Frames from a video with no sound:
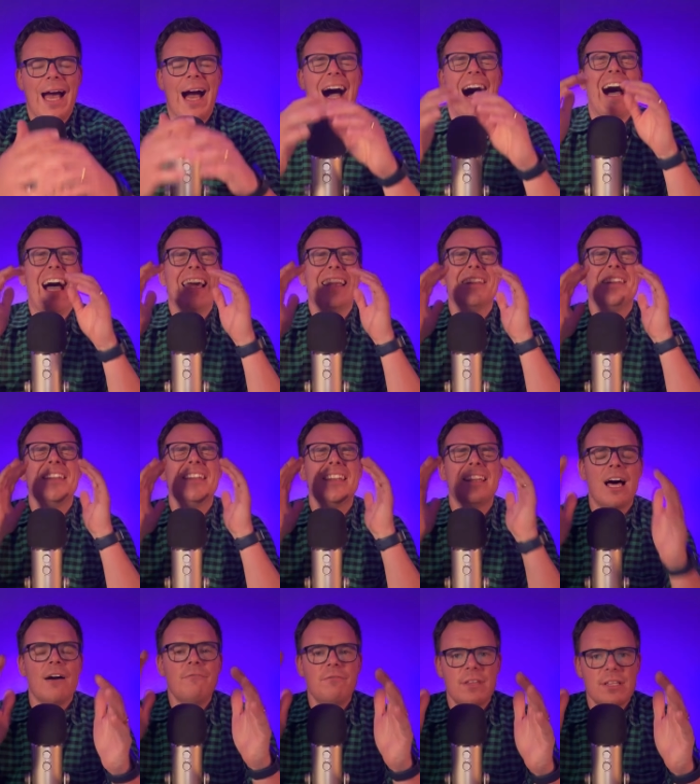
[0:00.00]
I
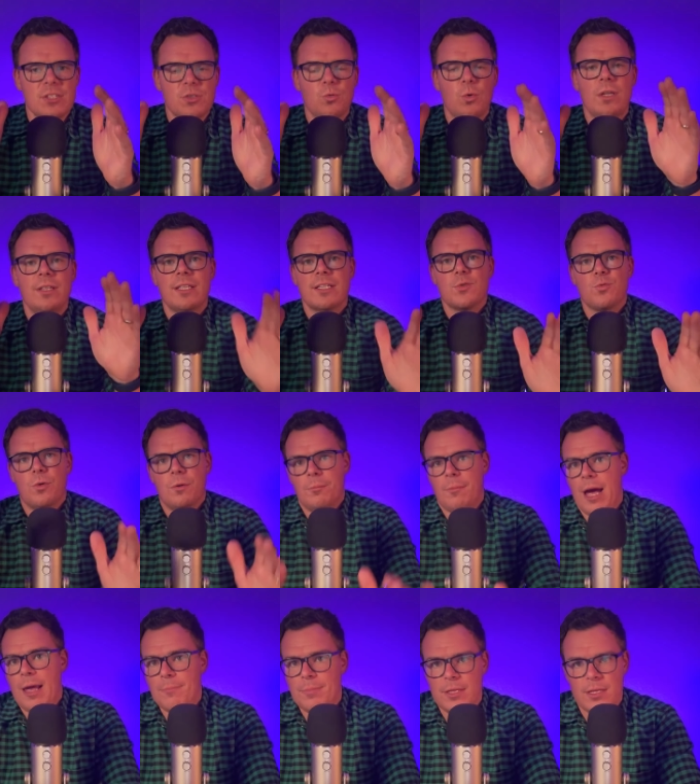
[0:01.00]
love this one. This one
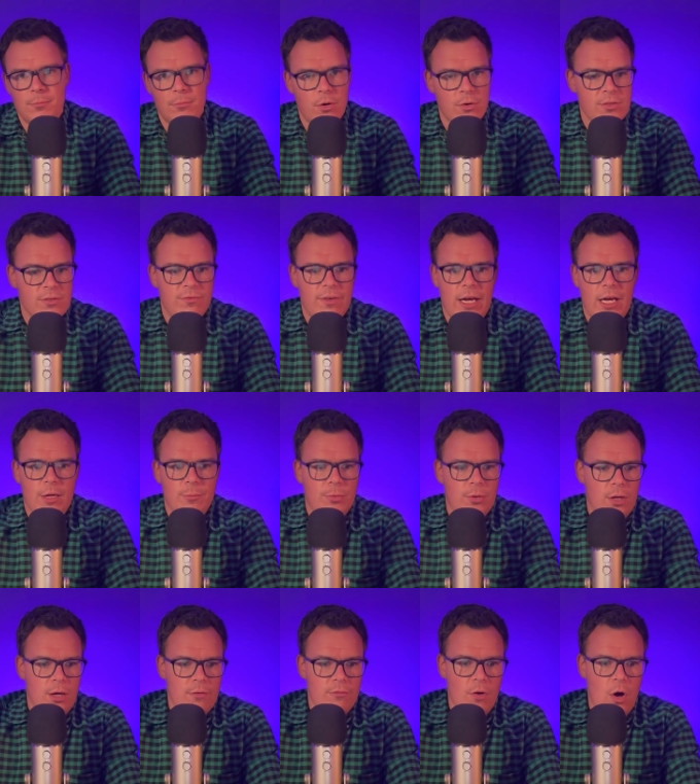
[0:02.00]
might be the most
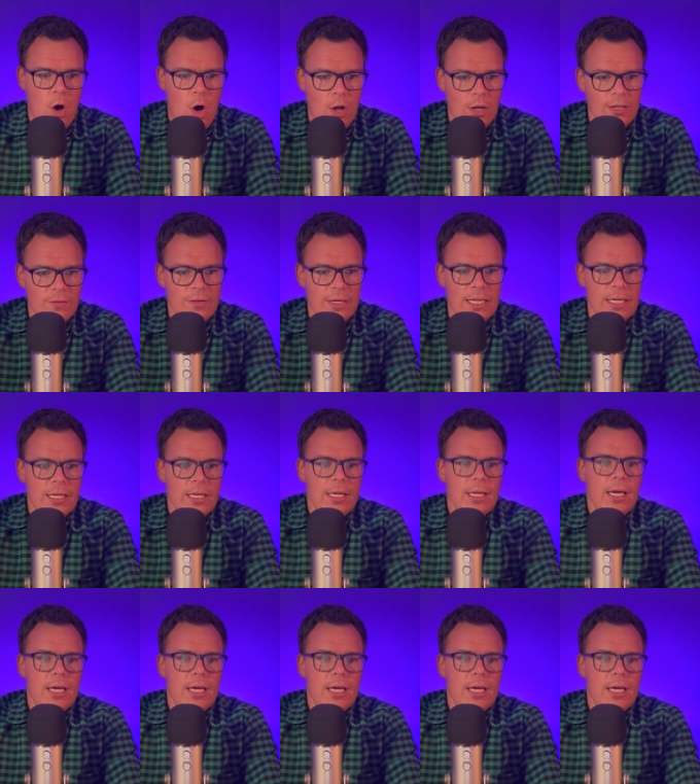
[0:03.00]
valuable of all of it,